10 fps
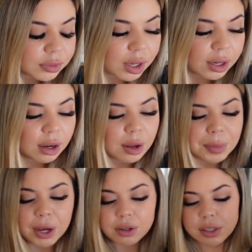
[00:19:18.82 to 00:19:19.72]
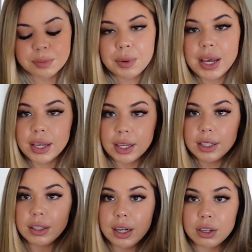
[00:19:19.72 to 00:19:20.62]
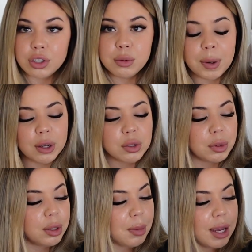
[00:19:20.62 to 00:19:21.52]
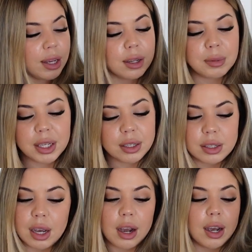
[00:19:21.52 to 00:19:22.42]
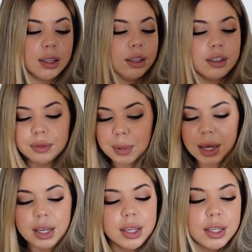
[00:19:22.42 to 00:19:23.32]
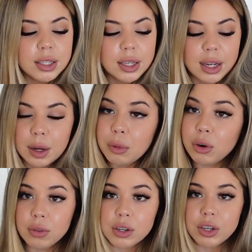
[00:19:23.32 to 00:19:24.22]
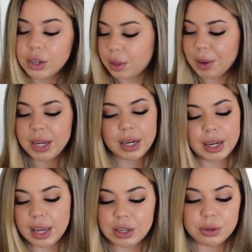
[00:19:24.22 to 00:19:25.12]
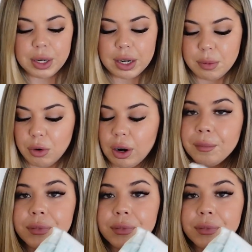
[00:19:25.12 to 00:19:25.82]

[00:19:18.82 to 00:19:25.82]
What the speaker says: I got pounds of bacon. I got 2 pounds worth of bacon because I love bacon and I'm over turkey bacon. I can't do it anymore.